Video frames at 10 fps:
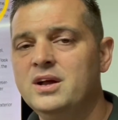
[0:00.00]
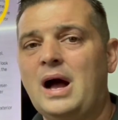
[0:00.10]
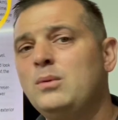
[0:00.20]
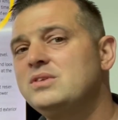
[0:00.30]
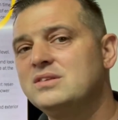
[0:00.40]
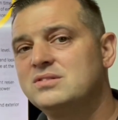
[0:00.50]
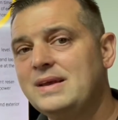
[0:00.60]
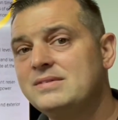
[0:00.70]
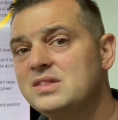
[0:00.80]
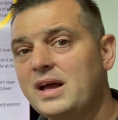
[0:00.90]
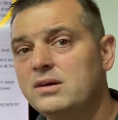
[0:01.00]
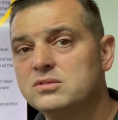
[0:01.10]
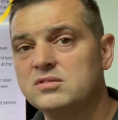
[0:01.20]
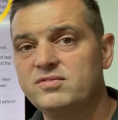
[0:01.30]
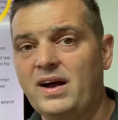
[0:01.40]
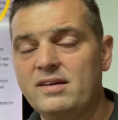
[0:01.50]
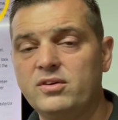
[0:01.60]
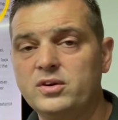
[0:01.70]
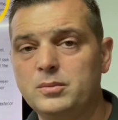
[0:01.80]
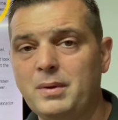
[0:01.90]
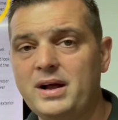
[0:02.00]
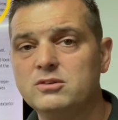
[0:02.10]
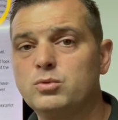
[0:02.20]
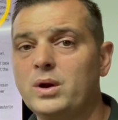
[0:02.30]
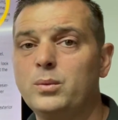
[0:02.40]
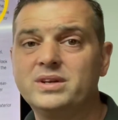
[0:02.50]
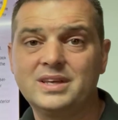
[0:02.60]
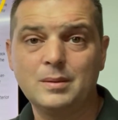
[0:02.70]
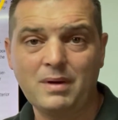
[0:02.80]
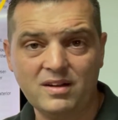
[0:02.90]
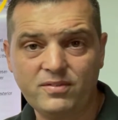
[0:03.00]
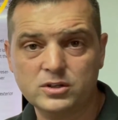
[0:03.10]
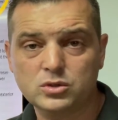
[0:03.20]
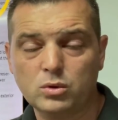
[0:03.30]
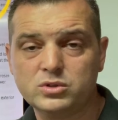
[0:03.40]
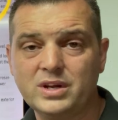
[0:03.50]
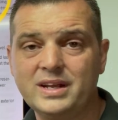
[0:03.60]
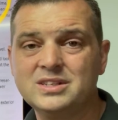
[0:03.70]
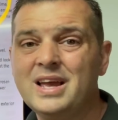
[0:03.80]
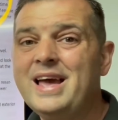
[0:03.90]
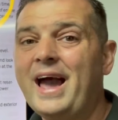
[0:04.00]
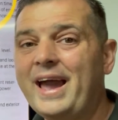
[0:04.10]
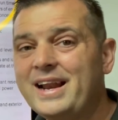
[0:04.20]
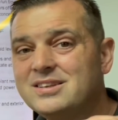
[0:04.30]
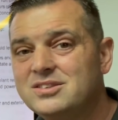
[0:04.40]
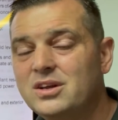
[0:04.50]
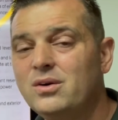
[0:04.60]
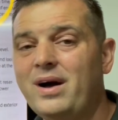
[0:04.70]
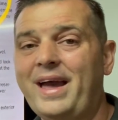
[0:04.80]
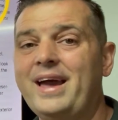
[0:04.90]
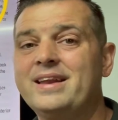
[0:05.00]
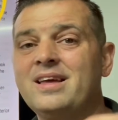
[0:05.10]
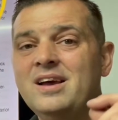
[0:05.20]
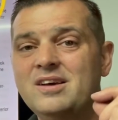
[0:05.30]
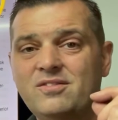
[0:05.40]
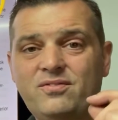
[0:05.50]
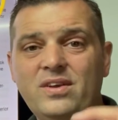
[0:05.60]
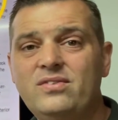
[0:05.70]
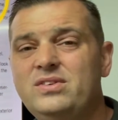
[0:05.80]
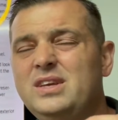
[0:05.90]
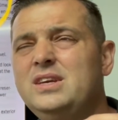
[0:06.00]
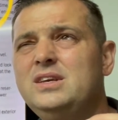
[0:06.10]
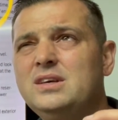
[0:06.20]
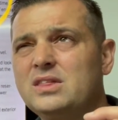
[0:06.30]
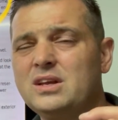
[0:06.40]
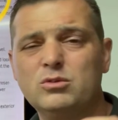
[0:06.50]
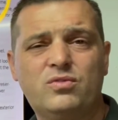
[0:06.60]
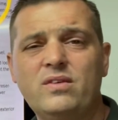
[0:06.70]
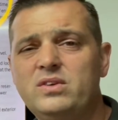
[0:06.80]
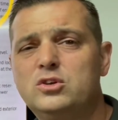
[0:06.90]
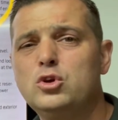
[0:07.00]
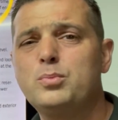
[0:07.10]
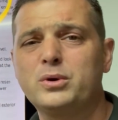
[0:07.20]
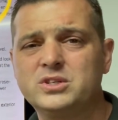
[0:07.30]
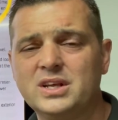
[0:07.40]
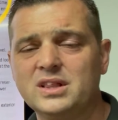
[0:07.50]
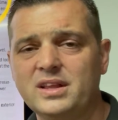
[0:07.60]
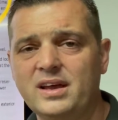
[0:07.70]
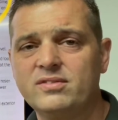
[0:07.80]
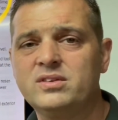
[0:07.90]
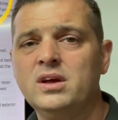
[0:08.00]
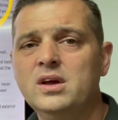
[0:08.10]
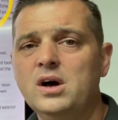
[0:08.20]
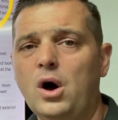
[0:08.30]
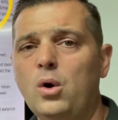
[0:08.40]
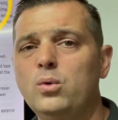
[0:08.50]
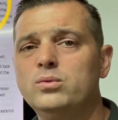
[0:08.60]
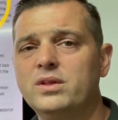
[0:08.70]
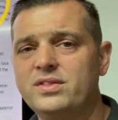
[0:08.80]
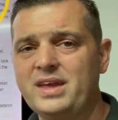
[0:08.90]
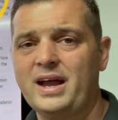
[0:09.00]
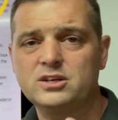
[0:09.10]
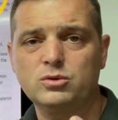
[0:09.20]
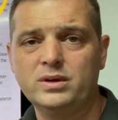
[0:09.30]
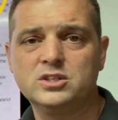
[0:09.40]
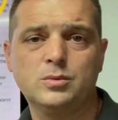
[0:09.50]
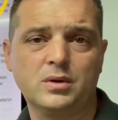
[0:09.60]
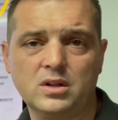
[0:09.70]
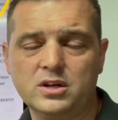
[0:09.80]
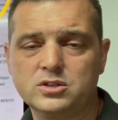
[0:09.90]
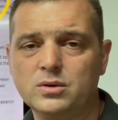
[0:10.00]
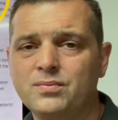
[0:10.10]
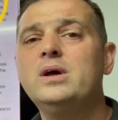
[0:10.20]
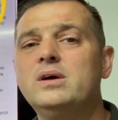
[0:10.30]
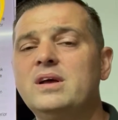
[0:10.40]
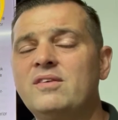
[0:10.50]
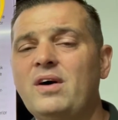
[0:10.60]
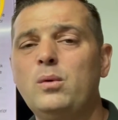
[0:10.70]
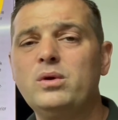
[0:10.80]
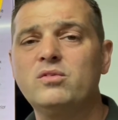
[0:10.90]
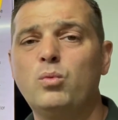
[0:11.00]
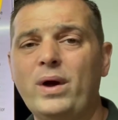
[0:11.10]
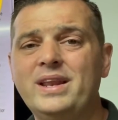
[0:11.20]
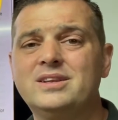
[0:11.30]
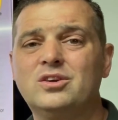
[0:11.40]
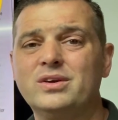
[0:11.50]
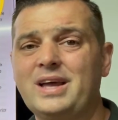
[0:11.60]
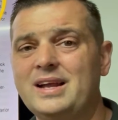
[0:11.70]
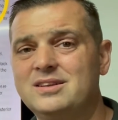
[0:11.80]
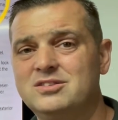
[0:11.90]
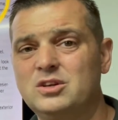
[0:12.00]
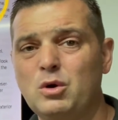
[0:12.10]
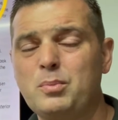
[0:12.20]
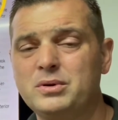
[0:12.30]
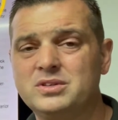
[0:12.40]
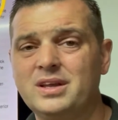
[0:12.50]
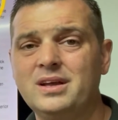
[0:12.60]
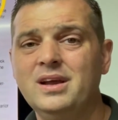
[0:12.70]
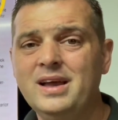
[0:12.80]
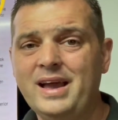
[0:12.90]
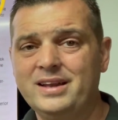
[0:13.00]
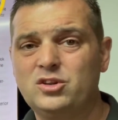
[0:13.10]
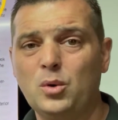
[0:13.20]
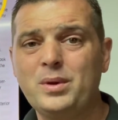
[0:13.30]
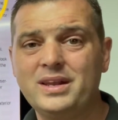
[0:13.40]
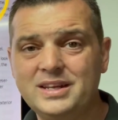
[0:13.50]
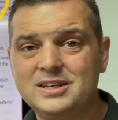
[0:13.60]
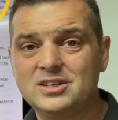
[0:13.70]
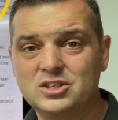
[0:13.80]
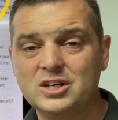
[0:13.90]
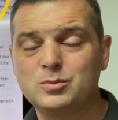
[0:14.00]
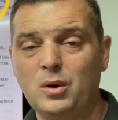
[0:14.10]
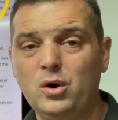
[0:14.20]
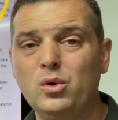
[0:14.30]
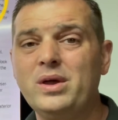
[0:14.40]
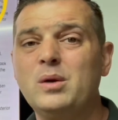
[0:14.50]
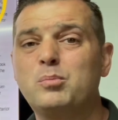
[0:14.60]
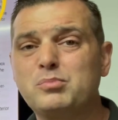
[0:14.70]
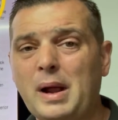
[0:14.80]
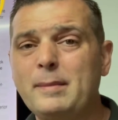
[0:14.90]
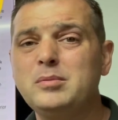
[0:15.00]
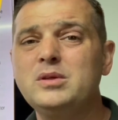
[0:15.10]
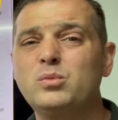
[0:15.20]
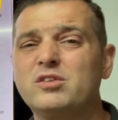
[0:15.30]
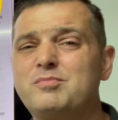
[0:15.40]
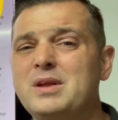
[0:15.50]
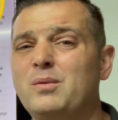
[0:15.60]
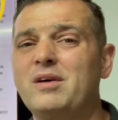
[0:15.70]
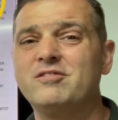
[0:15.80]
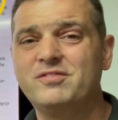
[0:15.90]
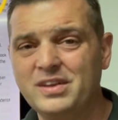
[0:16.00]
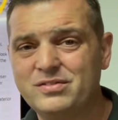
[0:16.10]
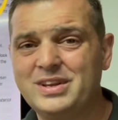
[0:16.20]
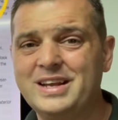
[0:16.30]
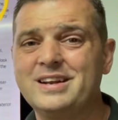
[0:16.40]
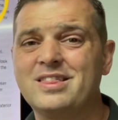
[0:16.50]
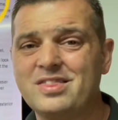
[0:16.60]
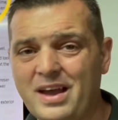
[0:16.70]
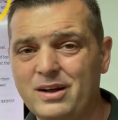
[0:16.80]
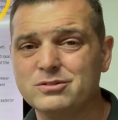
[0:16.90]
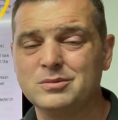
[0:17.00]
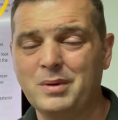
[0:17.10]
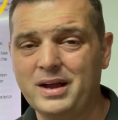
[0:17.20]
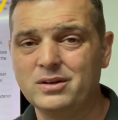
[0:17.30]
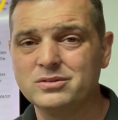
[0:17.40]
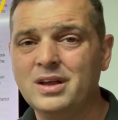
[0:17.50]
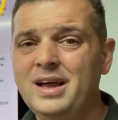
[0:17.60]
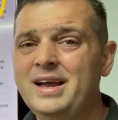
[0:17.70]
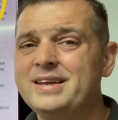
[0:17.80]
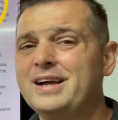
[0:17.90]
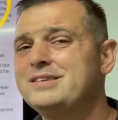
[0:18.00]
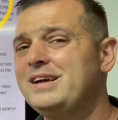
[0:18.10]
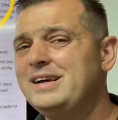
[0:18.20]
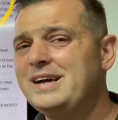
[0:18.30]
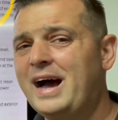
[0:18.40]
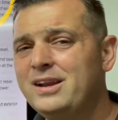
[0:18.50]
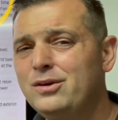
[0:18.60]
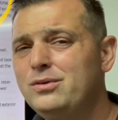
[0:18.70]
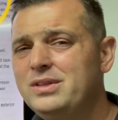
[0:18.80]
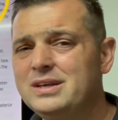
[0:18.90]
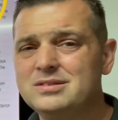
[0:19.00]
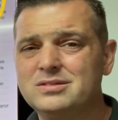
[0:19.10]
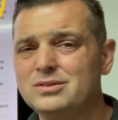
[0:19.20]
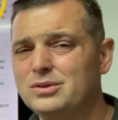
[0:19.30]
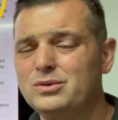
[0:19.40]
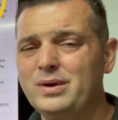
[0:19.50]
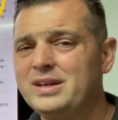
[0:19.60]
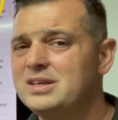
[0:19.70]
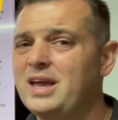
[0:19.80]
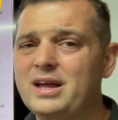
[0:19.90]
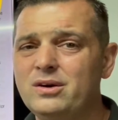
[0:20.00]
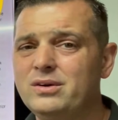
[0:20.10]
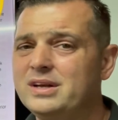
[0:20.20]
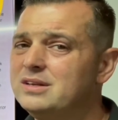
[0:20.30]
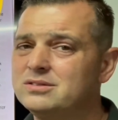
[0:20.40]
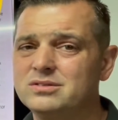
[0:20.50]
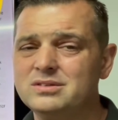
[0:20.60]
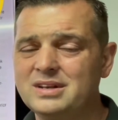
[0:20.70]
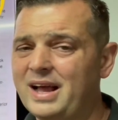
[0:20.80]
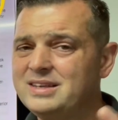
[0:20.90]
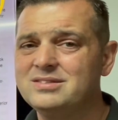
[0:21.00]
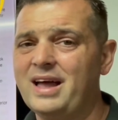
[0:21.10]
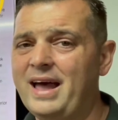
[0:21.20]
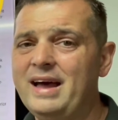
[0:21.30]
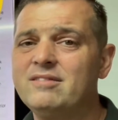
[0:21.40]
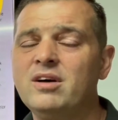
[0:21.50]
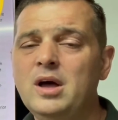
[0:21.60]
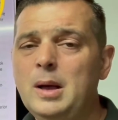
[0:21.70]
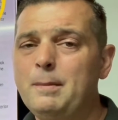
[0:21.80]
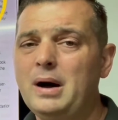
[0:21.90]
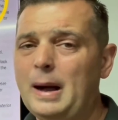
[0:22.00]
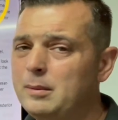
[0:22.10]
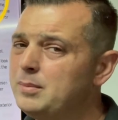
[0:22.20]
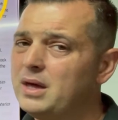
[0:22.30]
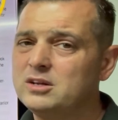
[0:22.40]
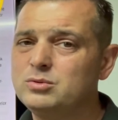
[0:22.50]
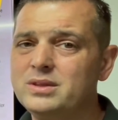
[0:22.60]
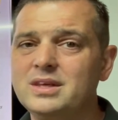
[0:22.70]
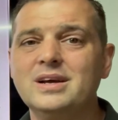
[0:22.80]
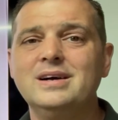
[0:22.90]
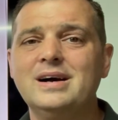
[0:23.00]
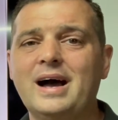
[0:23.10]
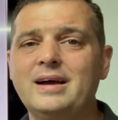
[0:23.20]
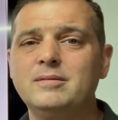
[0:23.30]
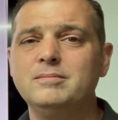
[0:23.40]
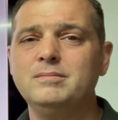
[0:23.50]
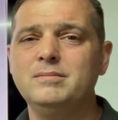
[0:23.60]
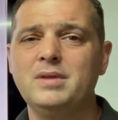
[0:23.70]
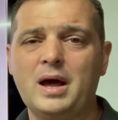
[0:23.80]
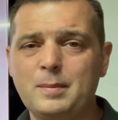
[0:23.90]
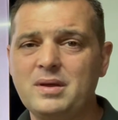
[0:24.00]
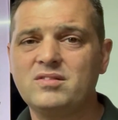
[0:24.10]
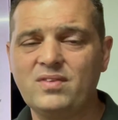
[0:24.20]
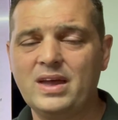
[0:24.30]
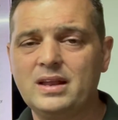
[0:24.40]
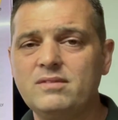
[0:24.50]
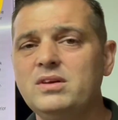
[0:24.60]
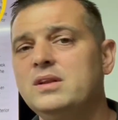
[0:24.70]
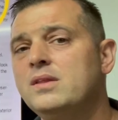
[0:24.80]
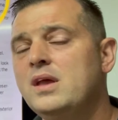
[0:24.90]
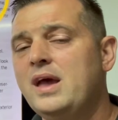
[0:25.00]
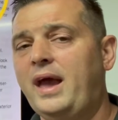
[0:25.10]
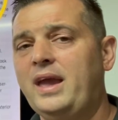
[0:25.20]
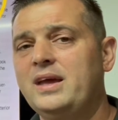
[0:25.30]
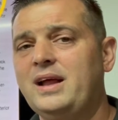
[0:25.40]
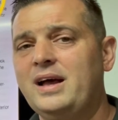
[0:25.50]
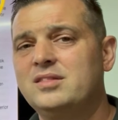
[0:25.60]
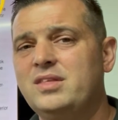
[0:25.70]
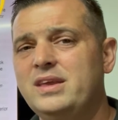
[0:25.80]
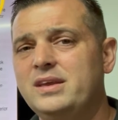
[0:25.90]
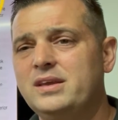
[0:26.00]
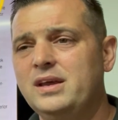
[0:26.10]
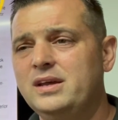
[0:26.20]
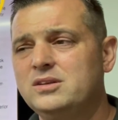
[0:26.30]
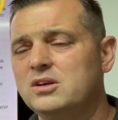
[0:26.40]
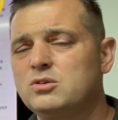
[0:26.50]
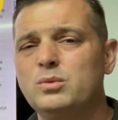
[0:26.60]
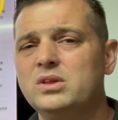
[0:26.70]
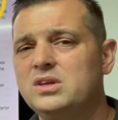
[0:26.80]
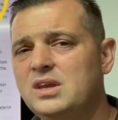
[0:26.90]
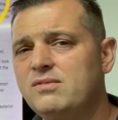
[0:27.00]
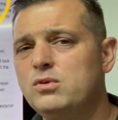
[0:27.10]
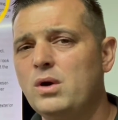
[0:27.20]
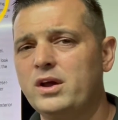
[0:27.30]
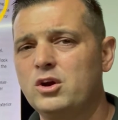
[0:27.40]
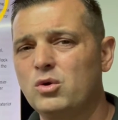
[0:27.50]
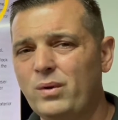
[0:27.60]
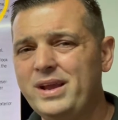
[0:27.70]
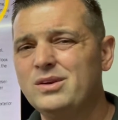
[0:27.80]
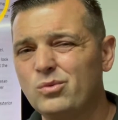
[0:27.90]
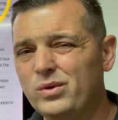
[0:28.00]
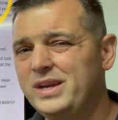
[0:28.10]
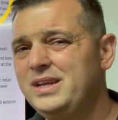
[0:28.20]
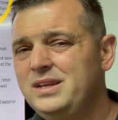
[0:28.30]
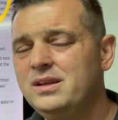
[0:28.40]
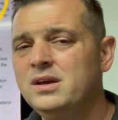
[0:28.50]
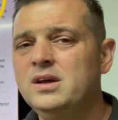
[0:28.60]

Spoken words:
I was at 7,500 miles when I went to get my first oil change, and I still had 50, I think it was 52% left on the actual instrument cluster. If I would have waited till it got to 0% and told me I needed to change my oil, it probably would have been around 15,000 miles. Guys, I know this little indicator is nice to have, but I'm gonna be honest with you, I'm not a big fan of it, and I think it doesn't really give you a great reading.